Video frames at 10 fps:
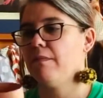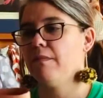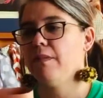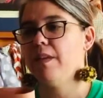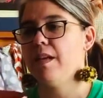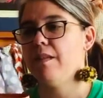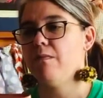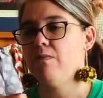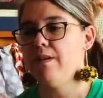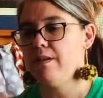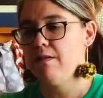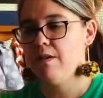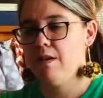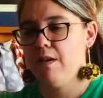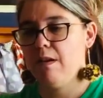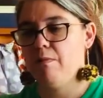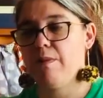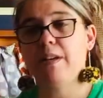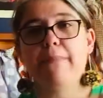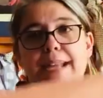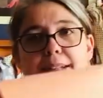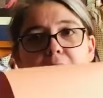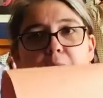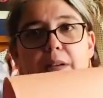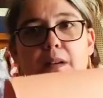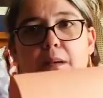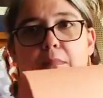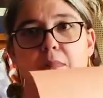The other one, we're going to bend to become